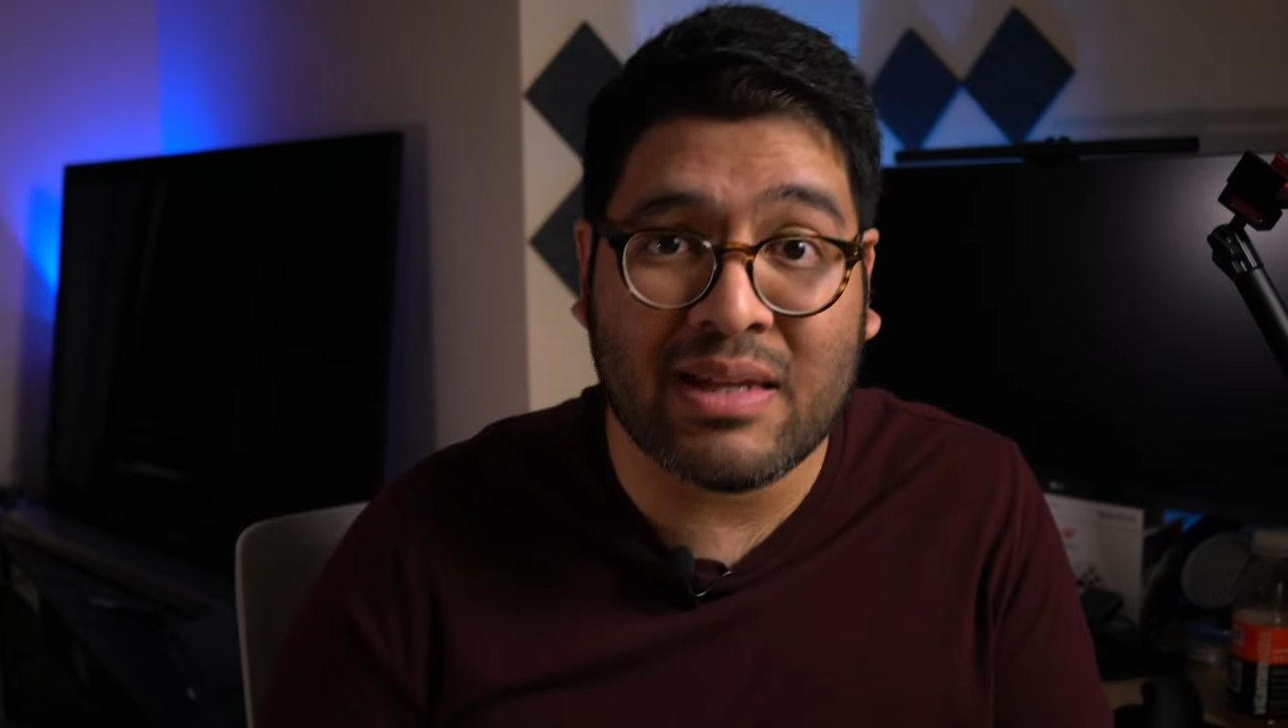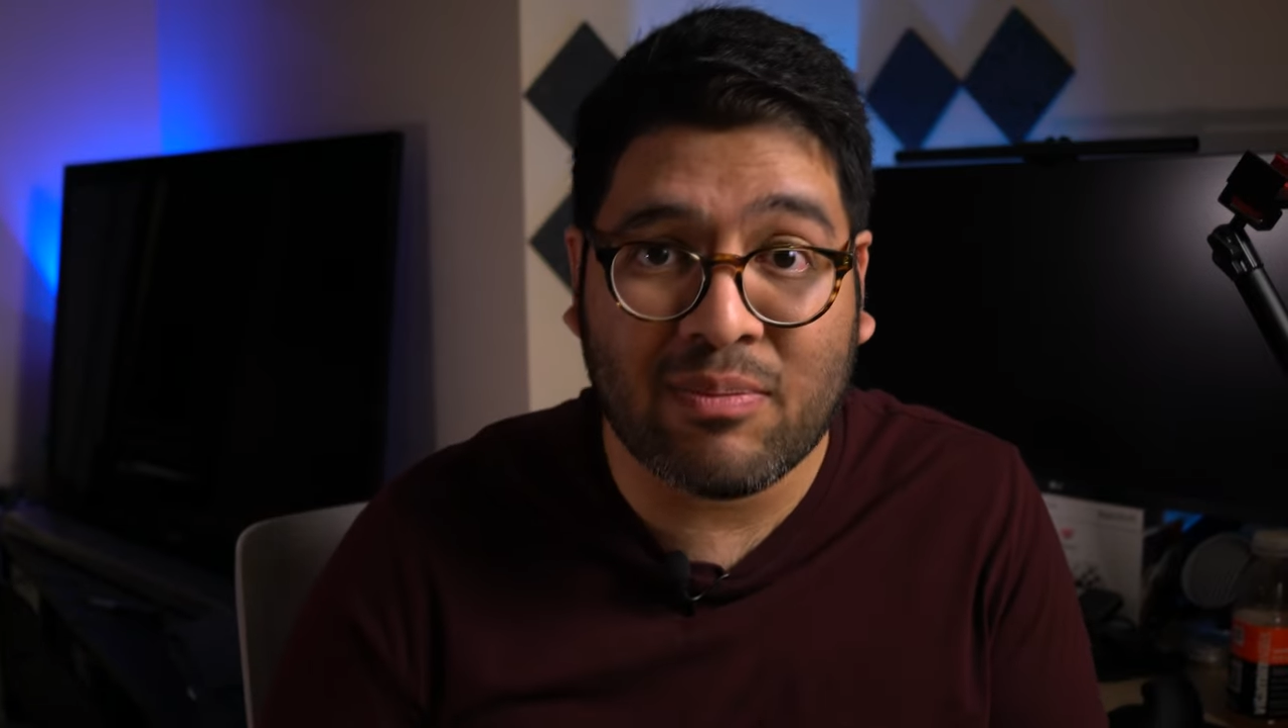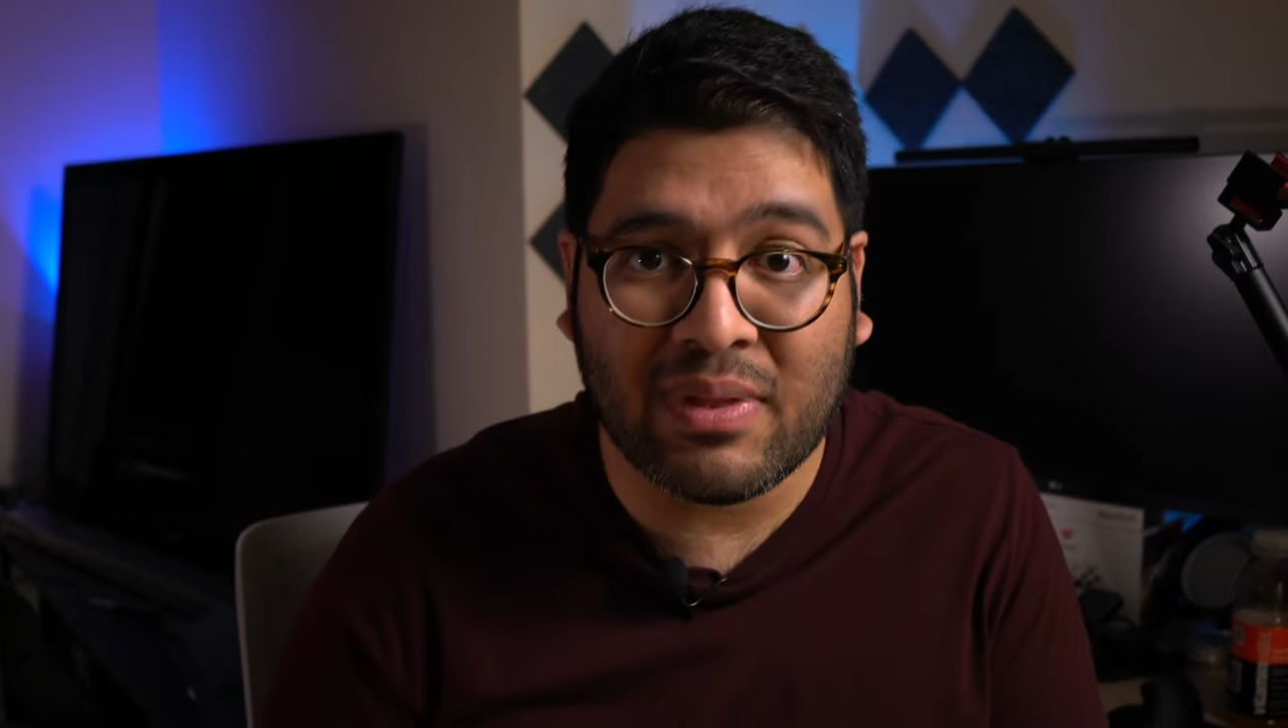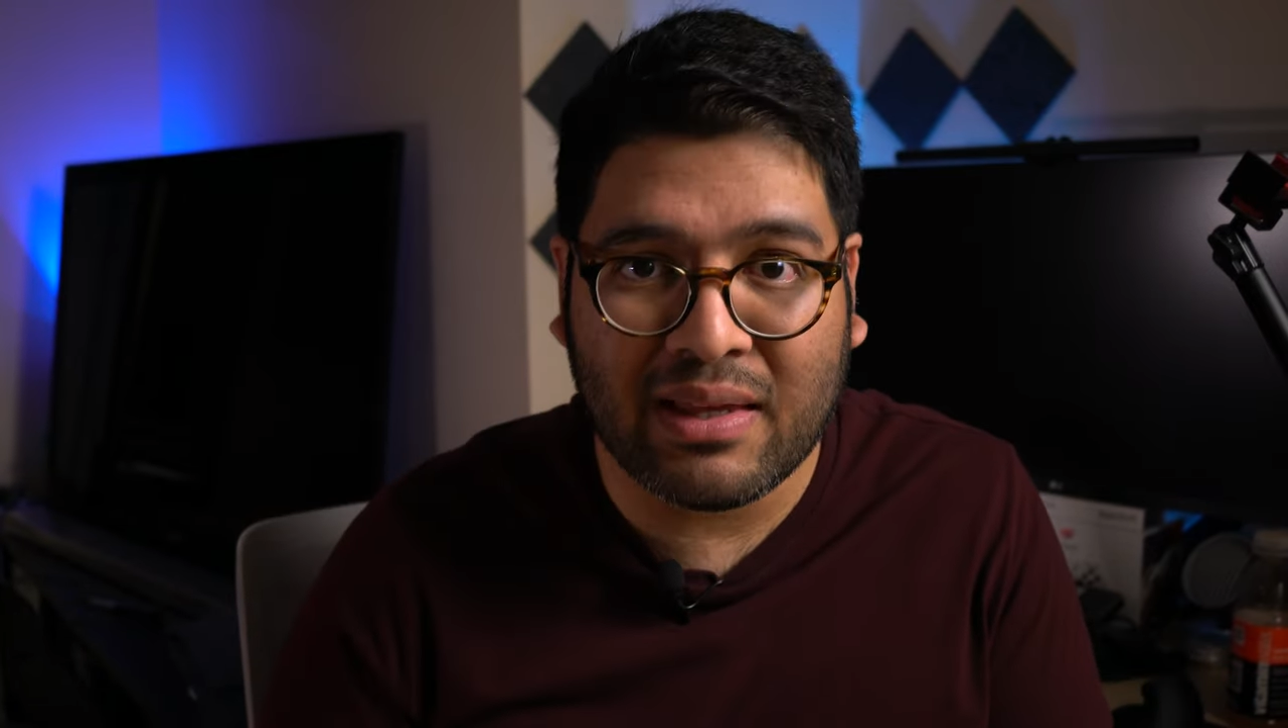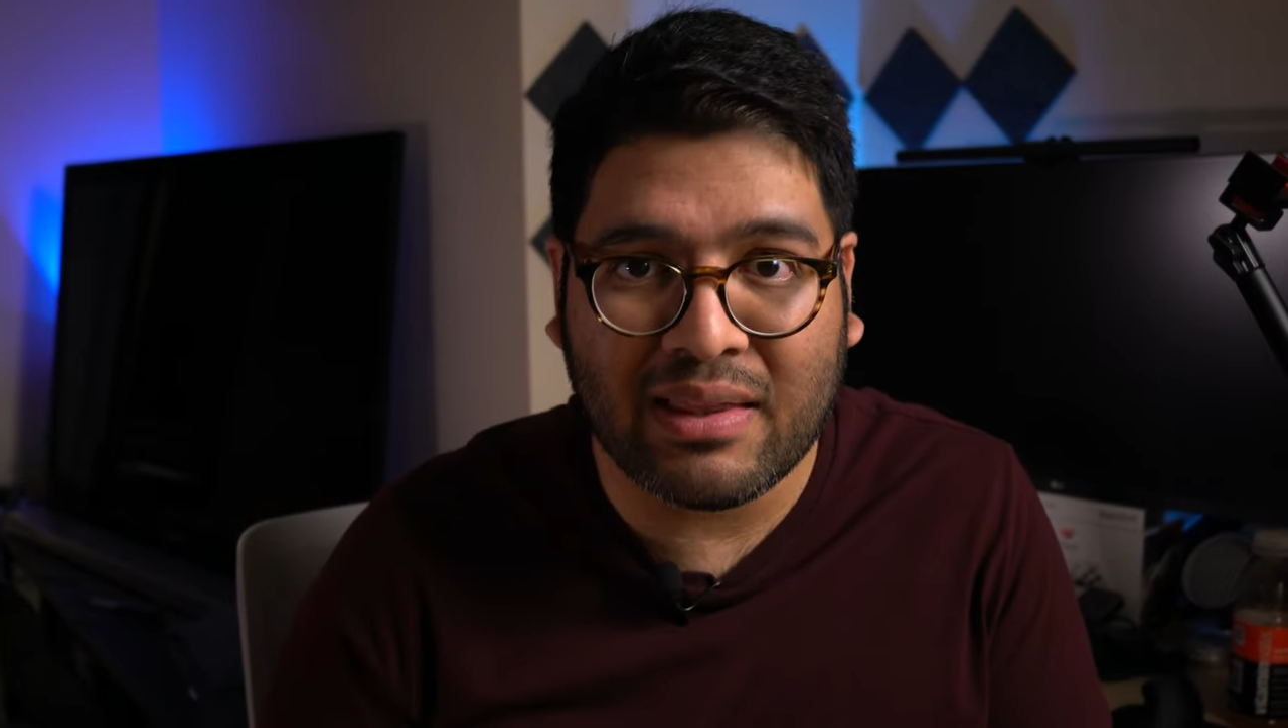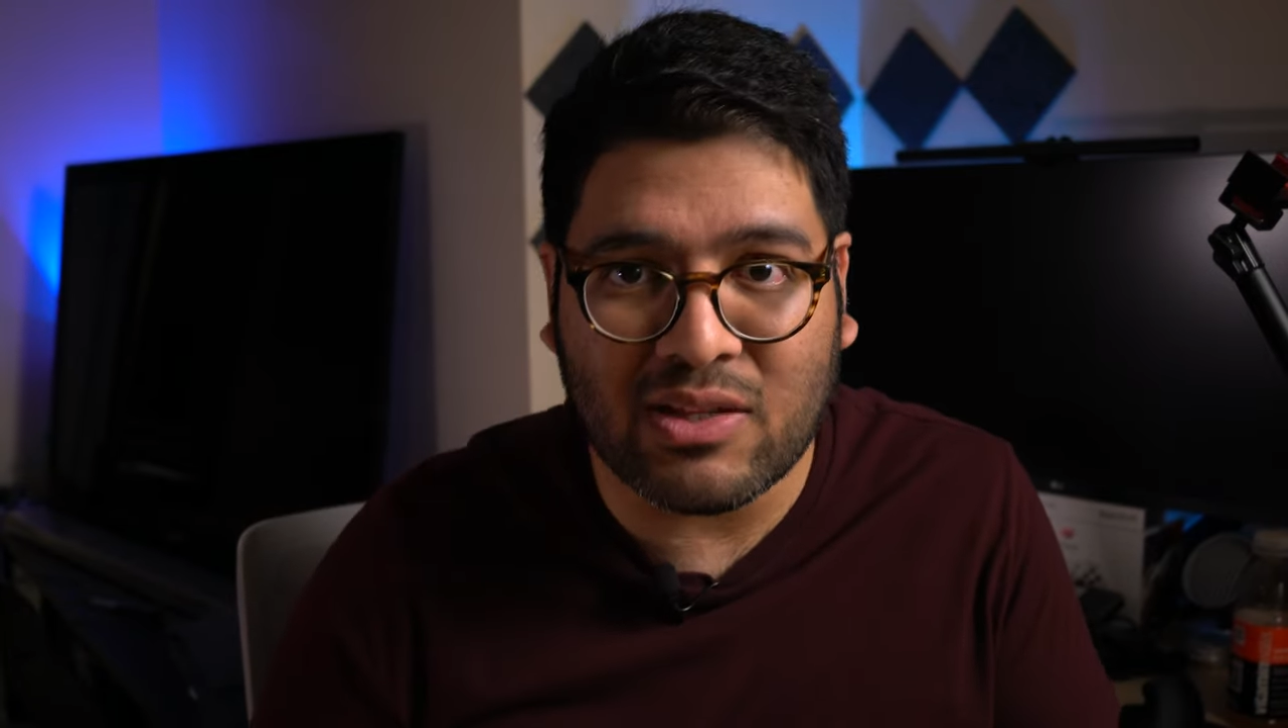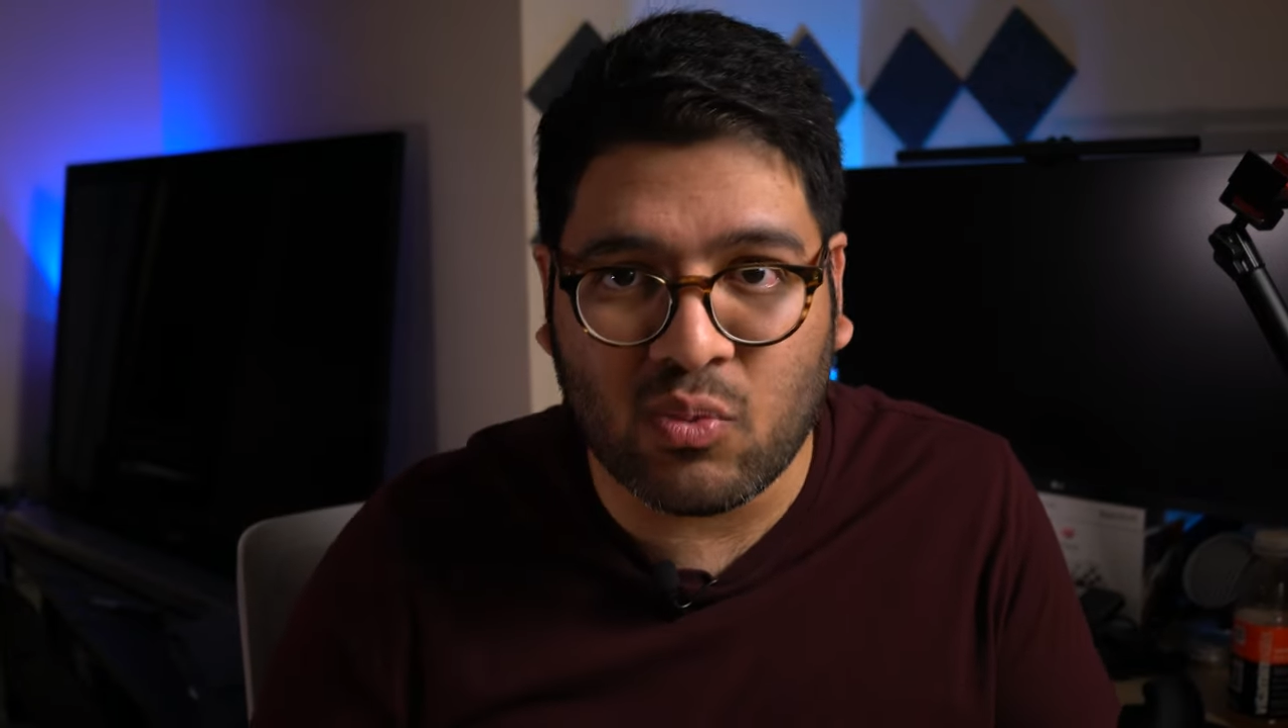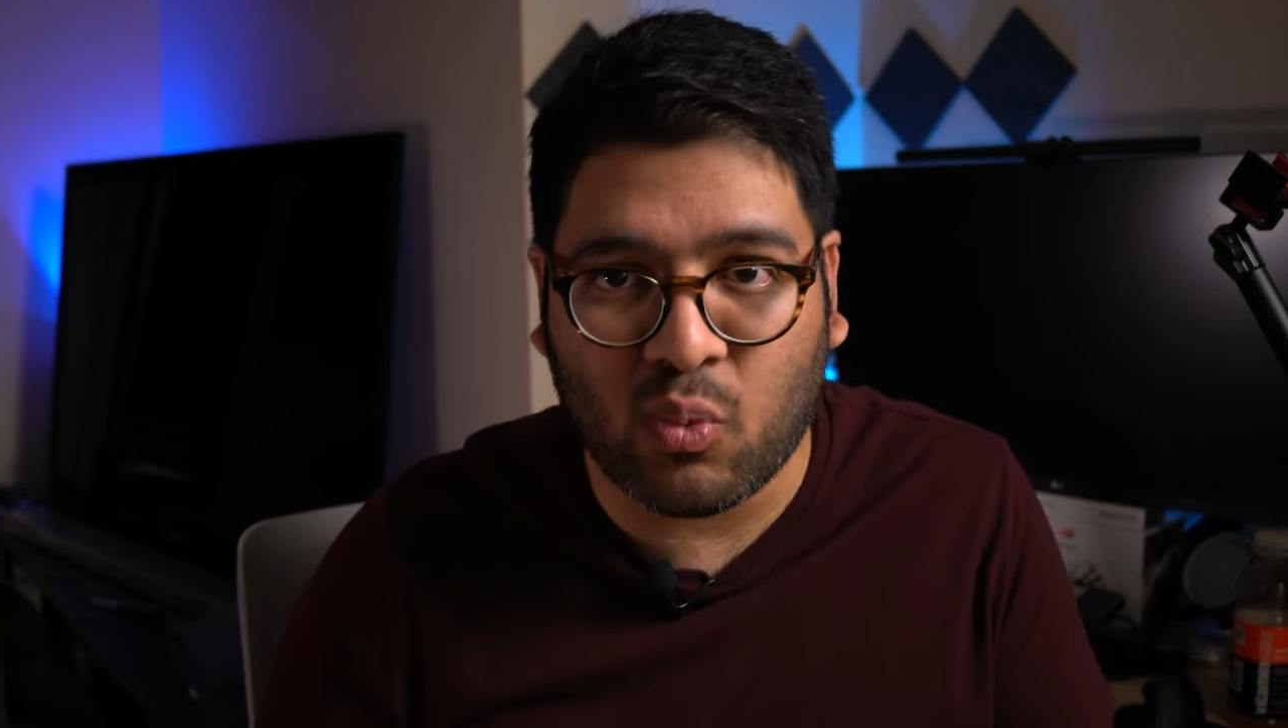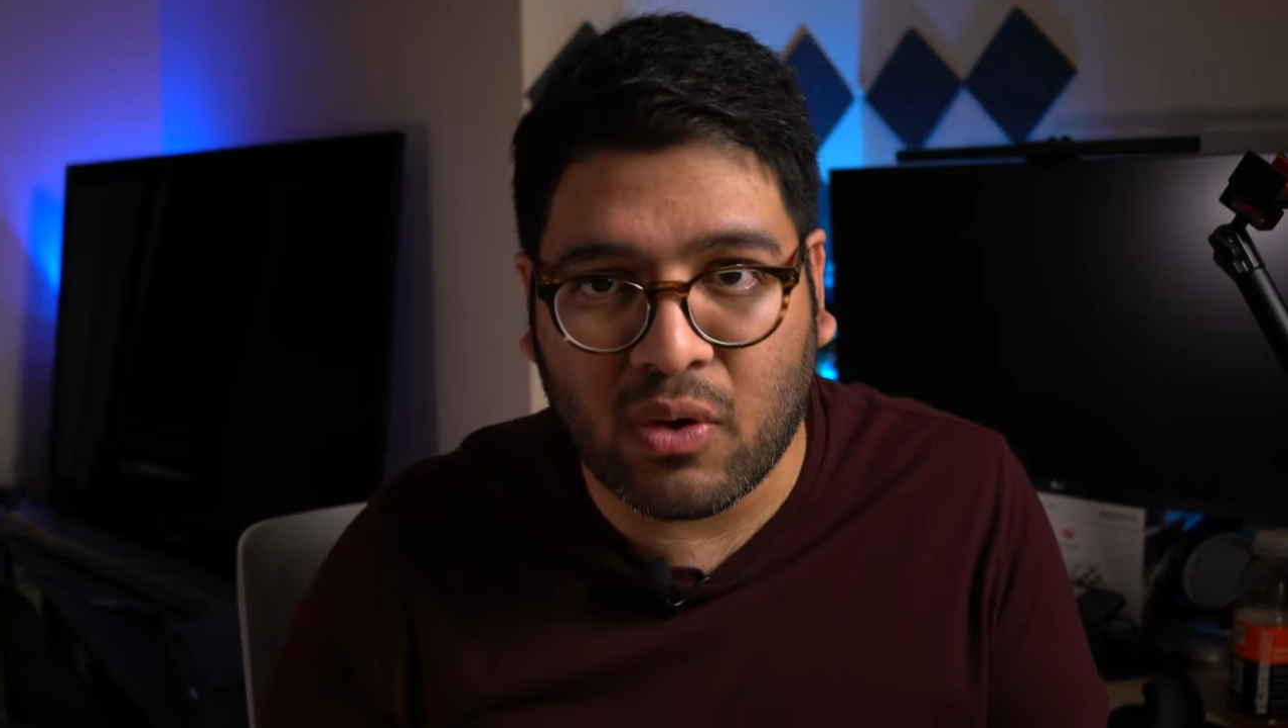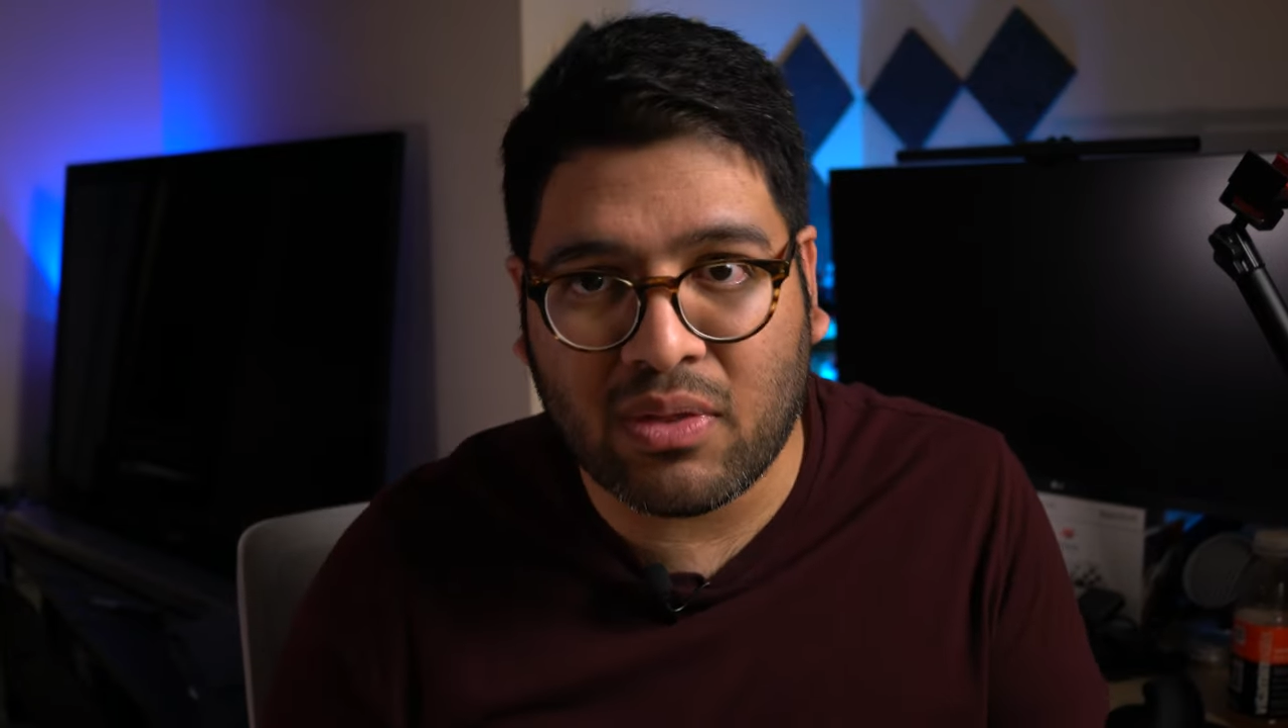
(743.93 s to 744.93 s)
something
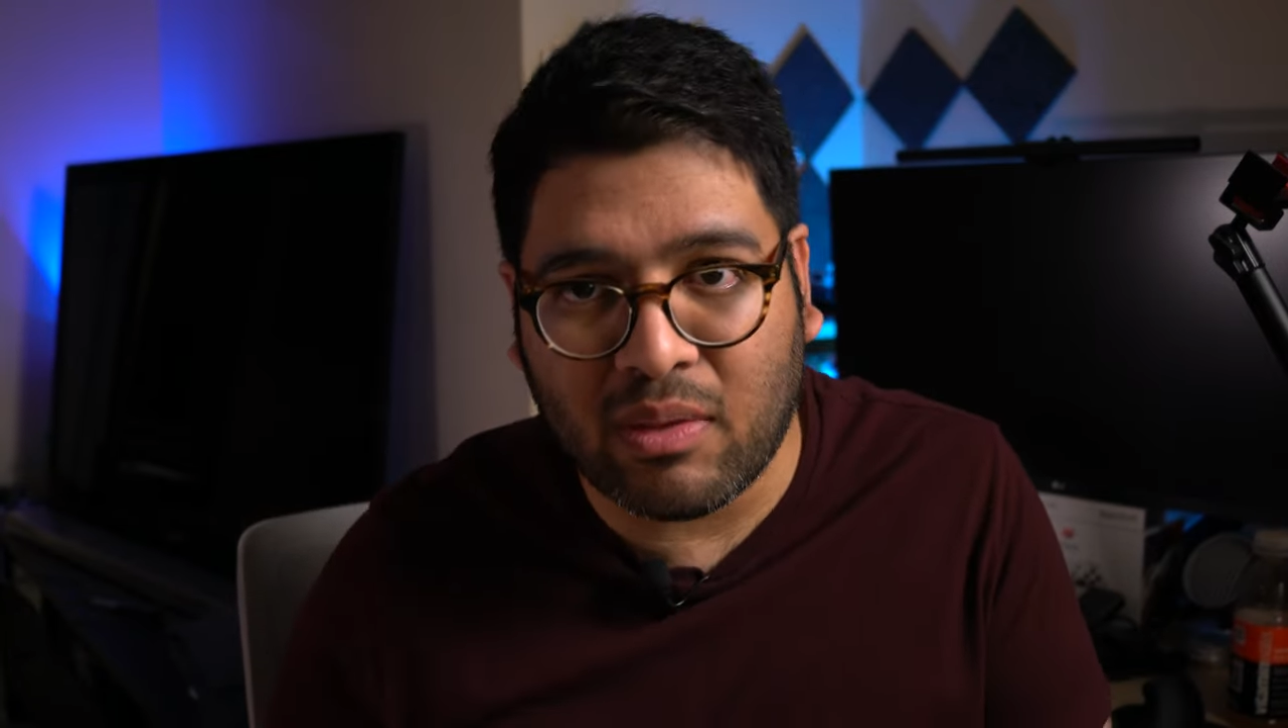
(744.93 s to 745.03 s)
that's worth